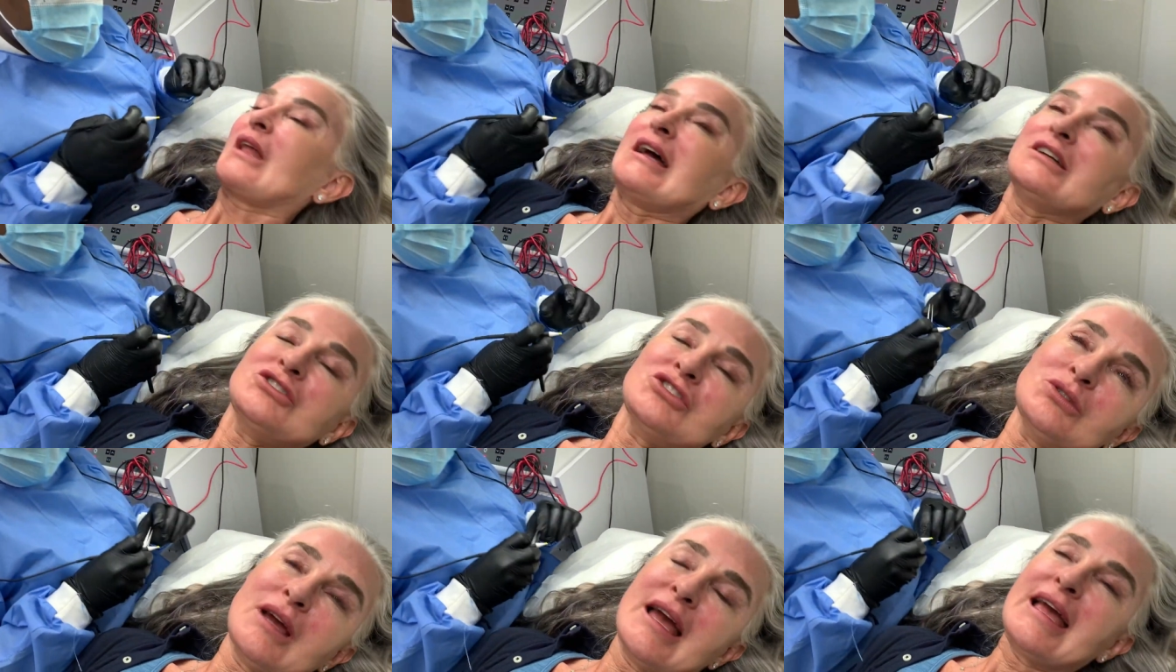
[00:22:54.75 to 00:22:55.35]

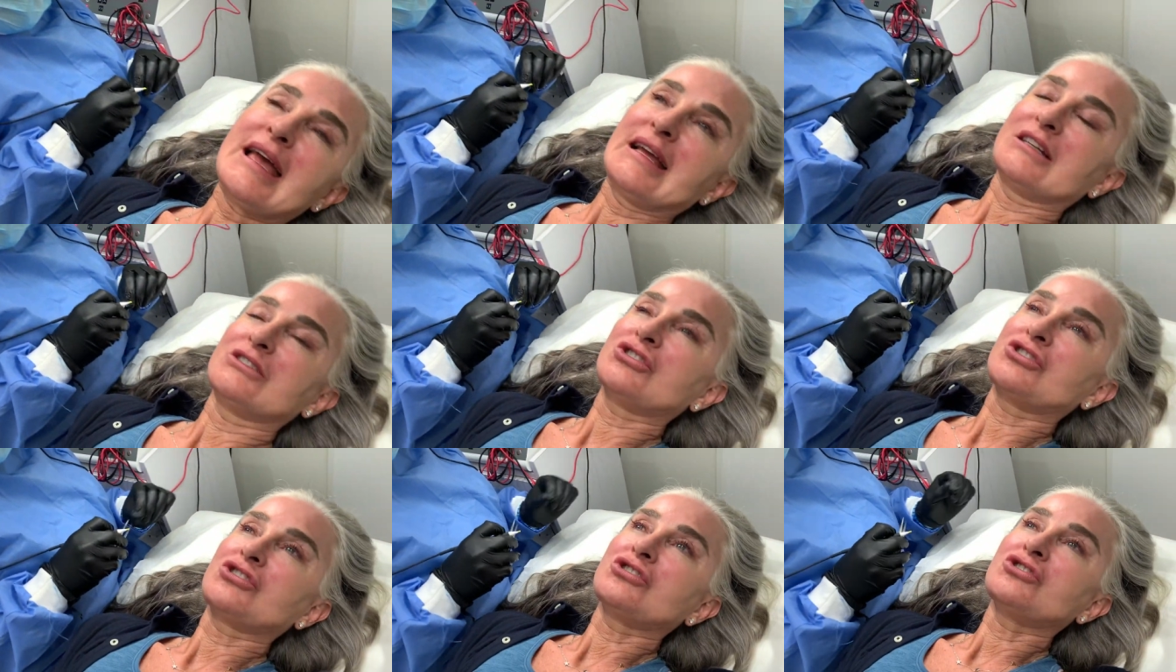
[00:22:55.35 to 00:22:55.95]
As you
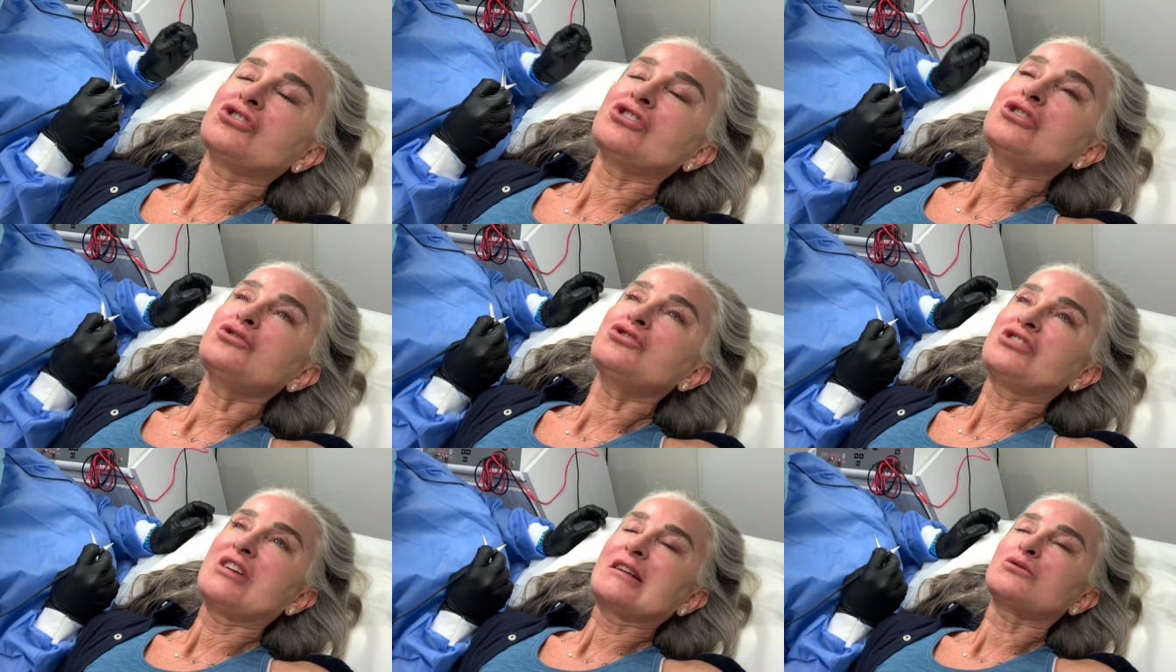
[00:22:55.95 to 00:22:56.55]
age, do
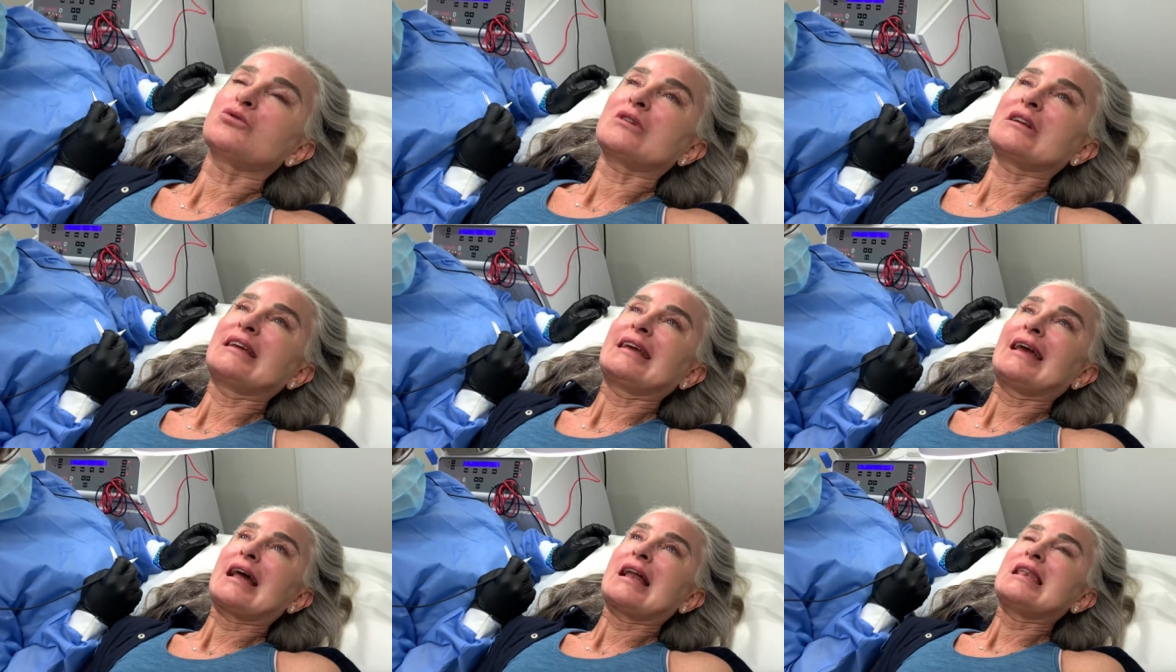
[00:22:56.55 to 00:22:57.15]
you
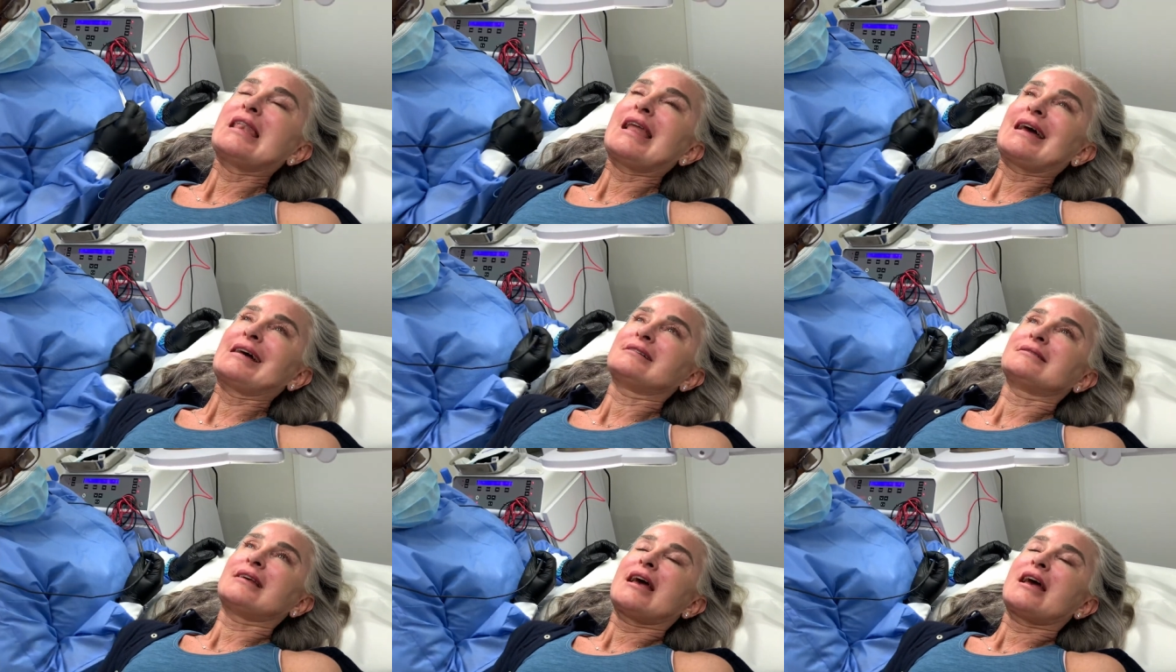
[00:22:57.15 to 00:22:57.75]
generally get
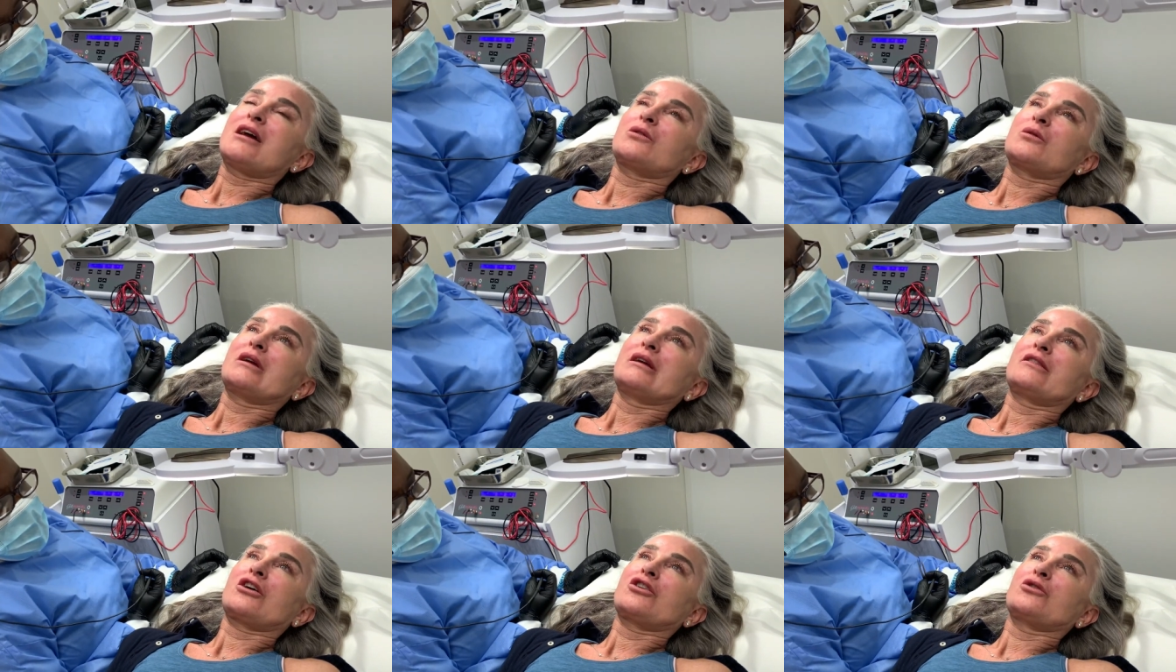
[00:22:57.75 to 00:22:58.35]
less
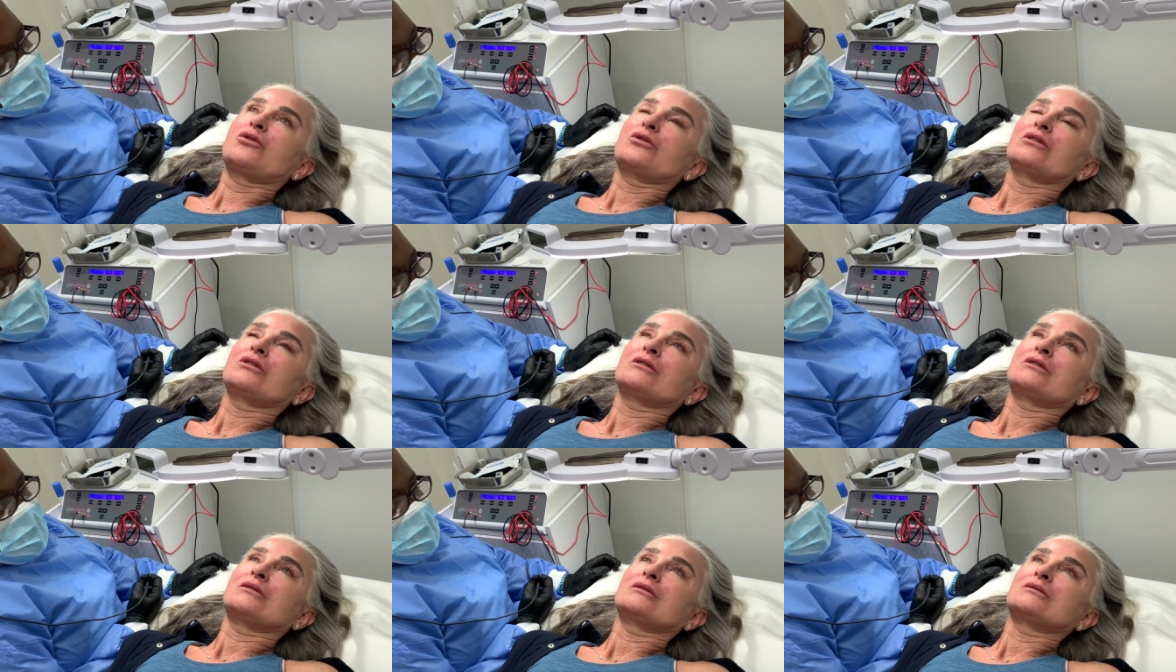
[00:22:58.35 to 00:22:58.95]
hairy though?
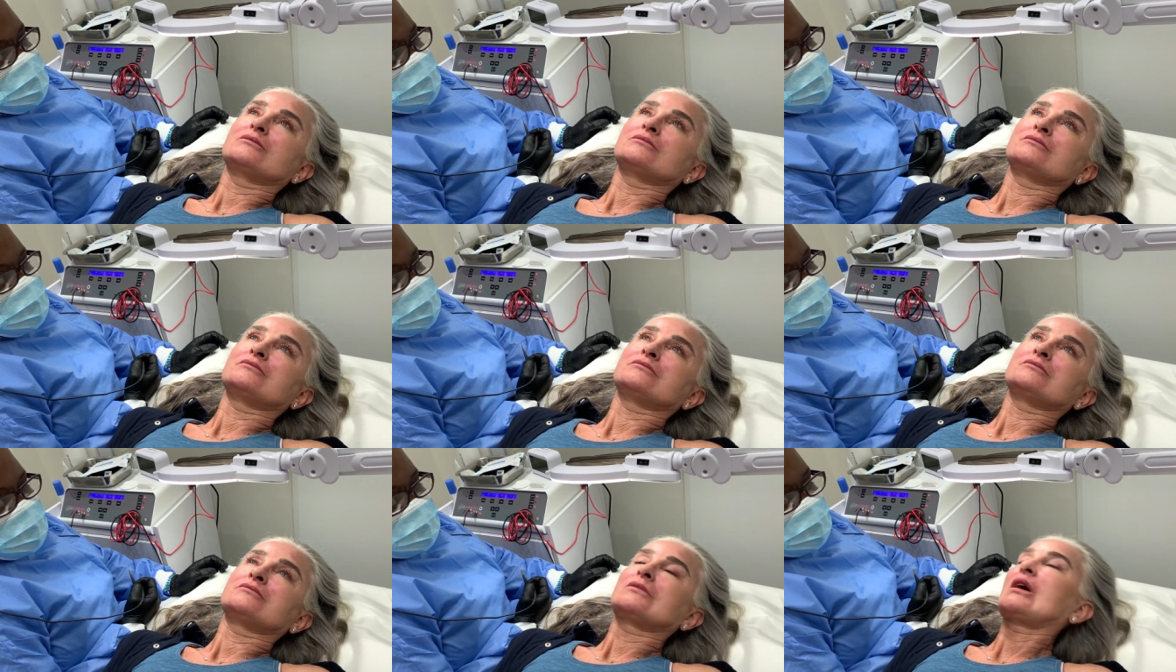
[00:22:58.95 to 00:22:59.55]

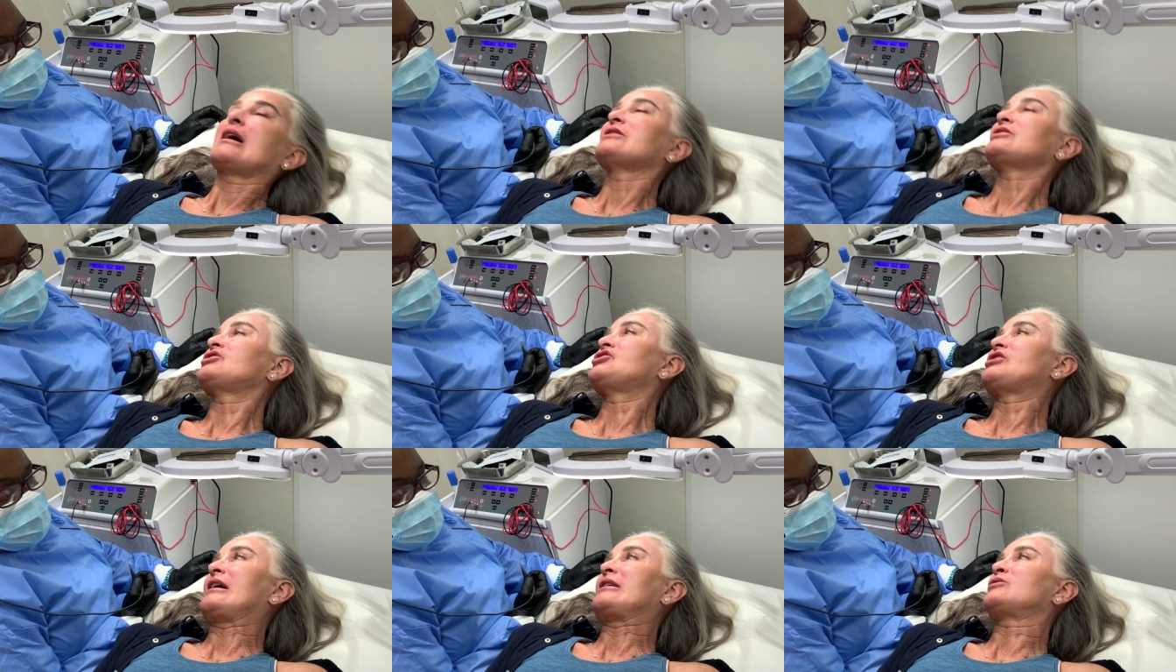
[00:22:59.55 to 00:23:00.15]
As
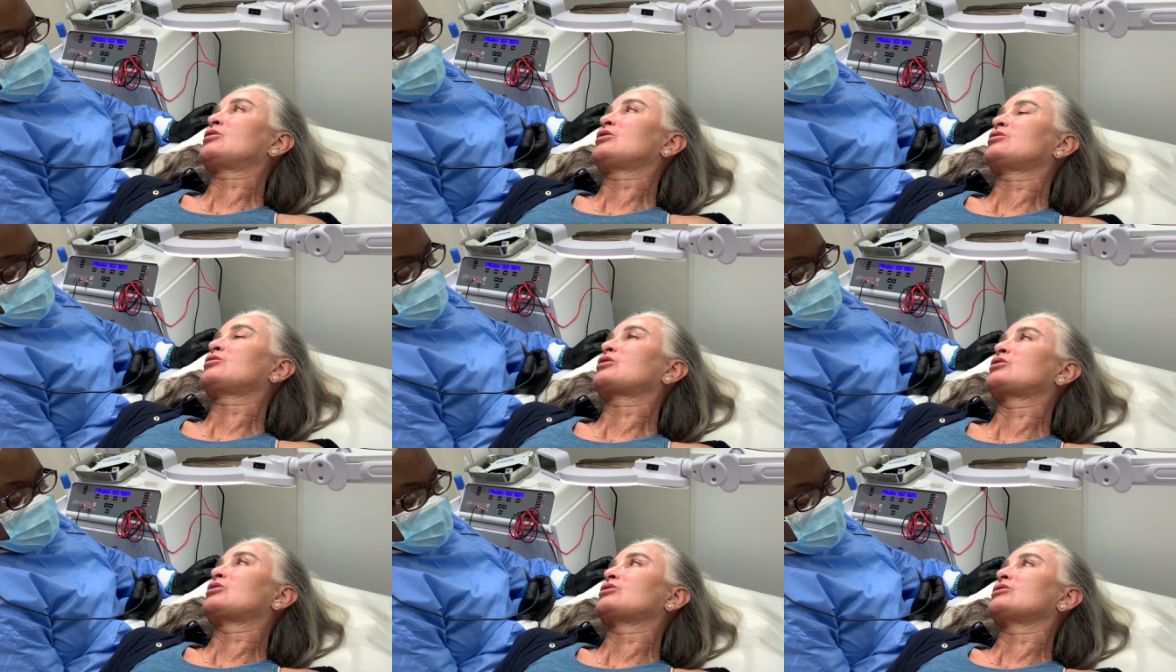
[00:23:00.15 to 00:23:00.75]
a general
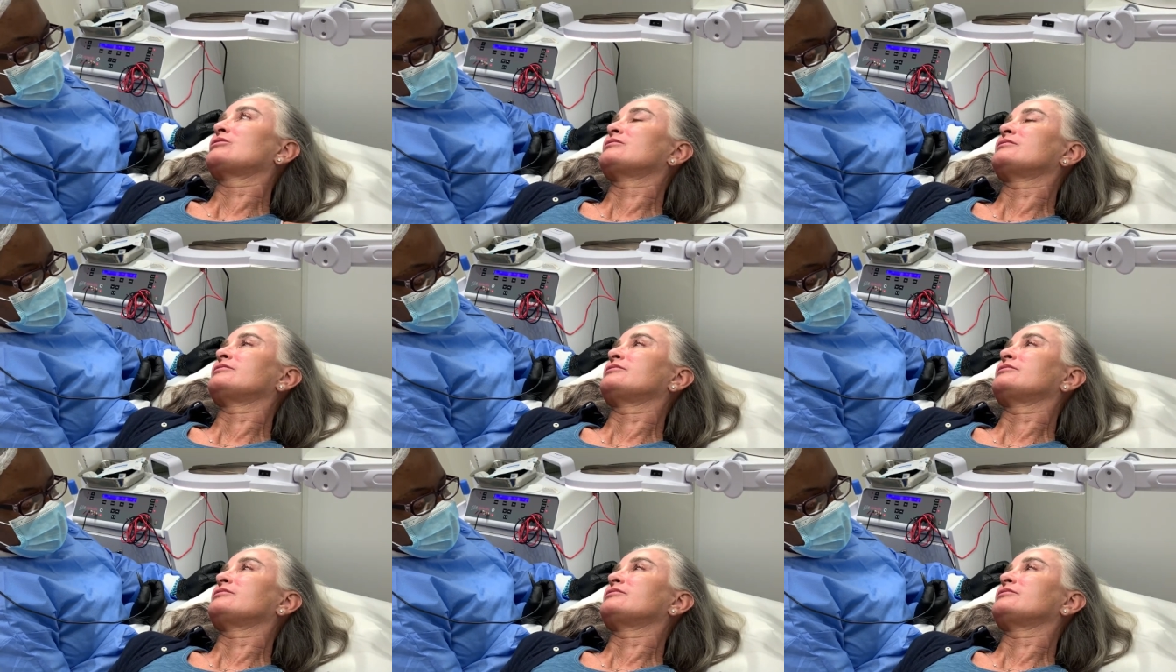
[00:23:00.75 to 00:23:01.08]
rule.